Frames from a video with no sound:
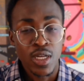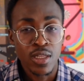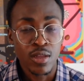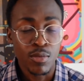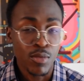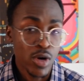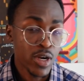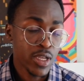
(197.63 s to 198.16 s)
the
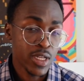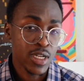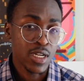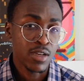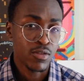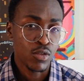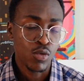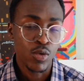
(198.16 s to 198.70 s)
market
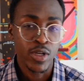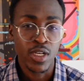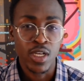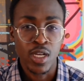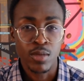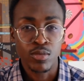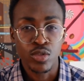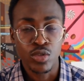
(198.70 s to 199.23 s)
level when it
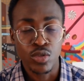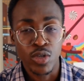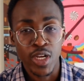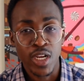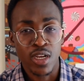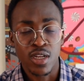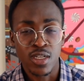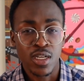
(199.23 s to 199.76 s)
comes to
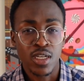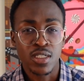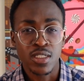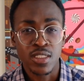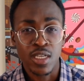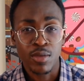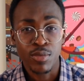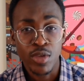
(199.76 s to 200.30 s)
air conduction
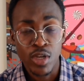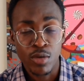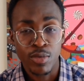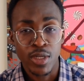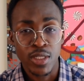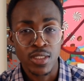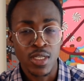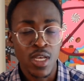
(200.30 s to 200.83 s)
type
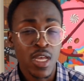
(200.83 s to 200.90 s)
earbuds.